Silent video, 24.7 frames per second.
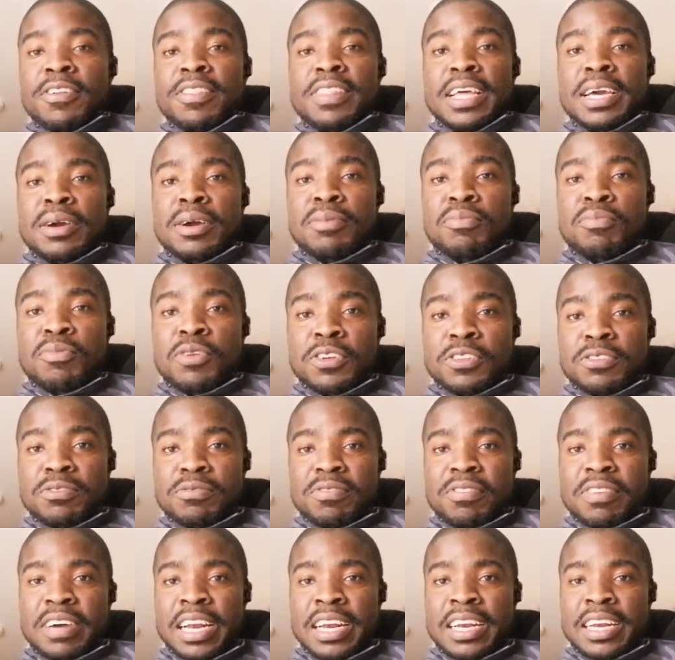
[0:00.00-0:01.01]
the most
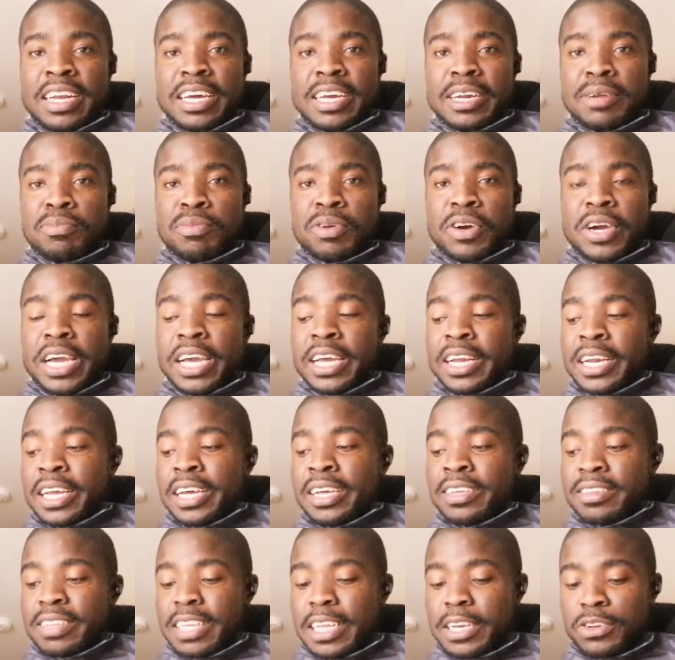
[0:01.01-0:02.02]
vulnerable
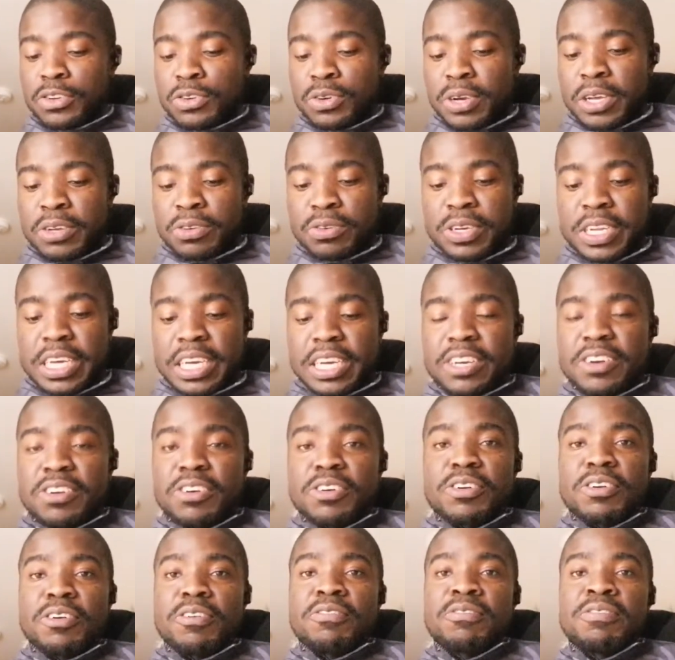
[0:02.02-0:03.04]
areas, ensure you take
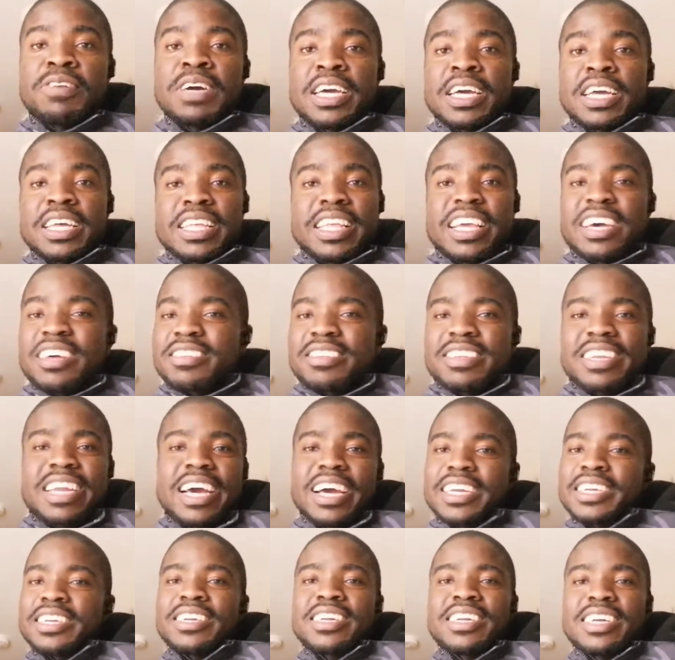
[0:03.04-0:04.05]
note of, just
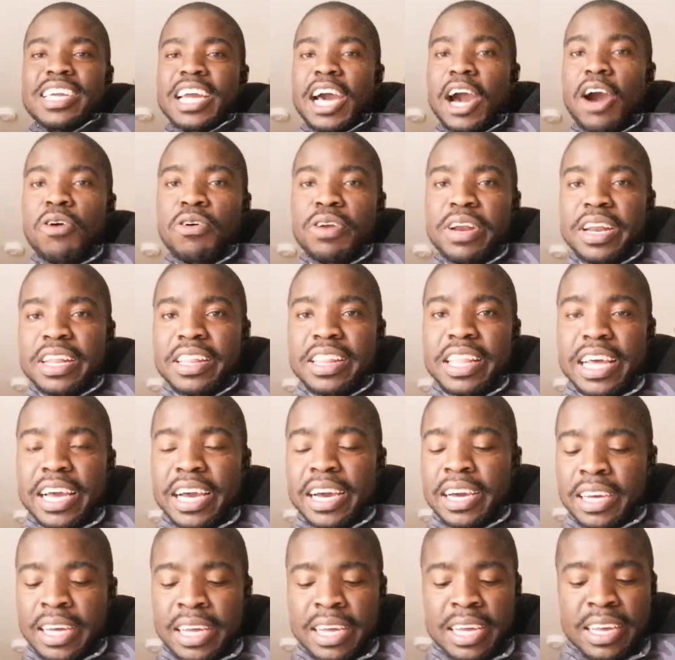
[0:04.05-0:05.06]
start down
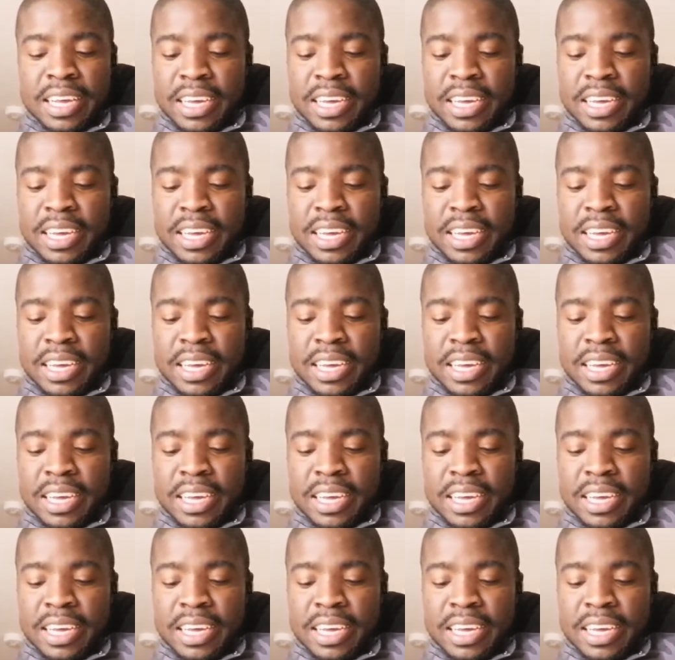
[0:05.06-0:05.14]
there.